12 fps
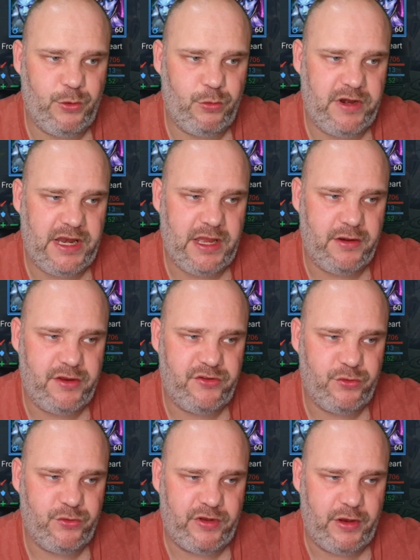really only
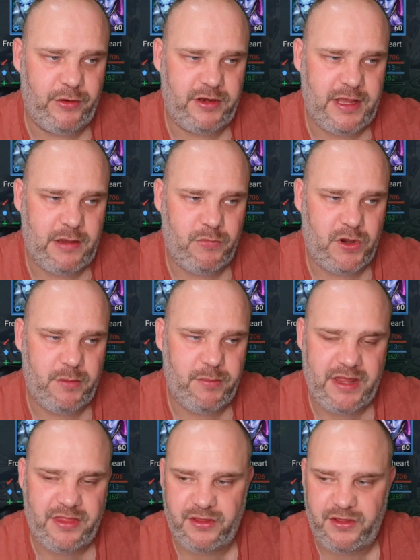sort of slowed it down by
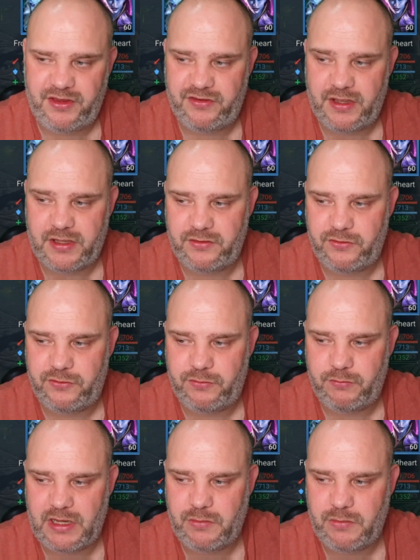about 30 seconds,
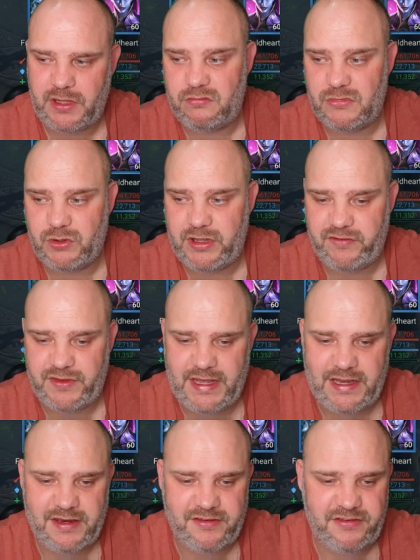maybe not even
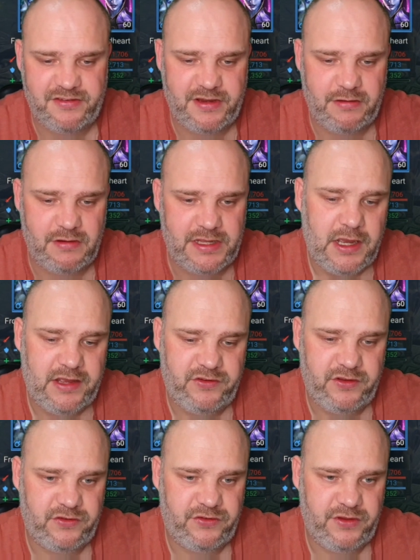that necessarily. As
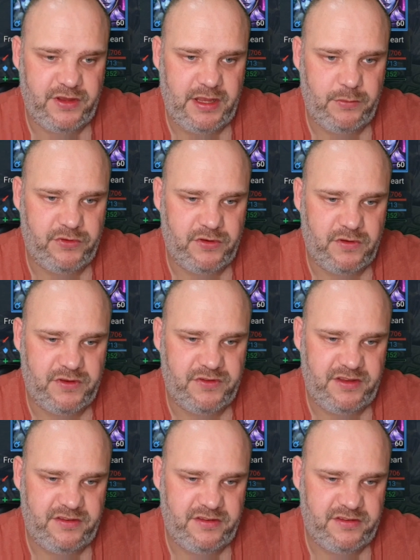you can see, it was a nice
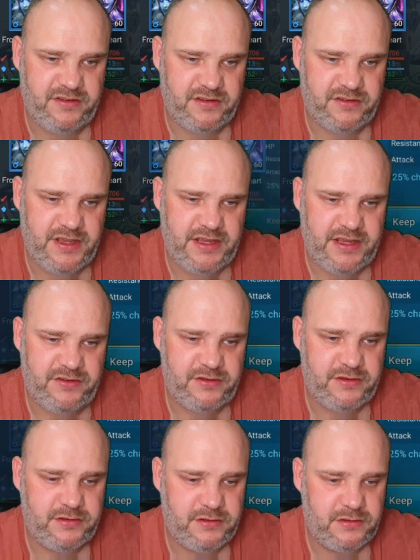easy success.
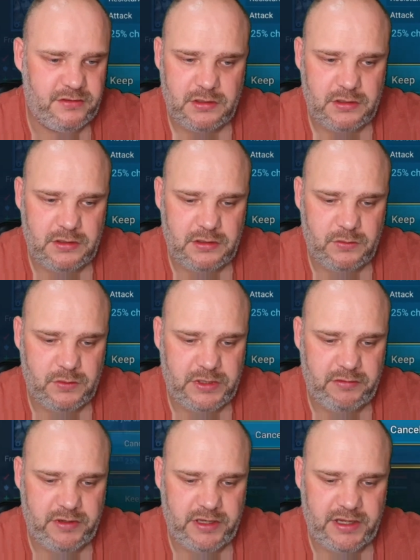We'll
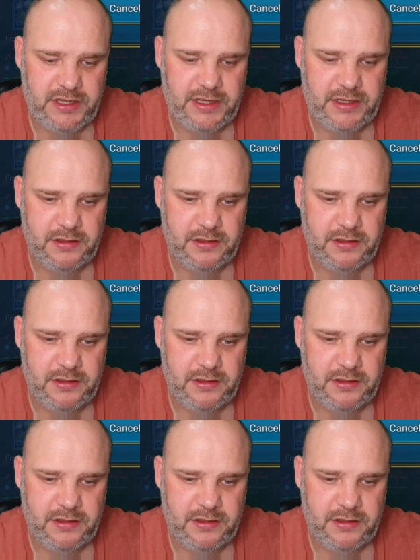get rid of that.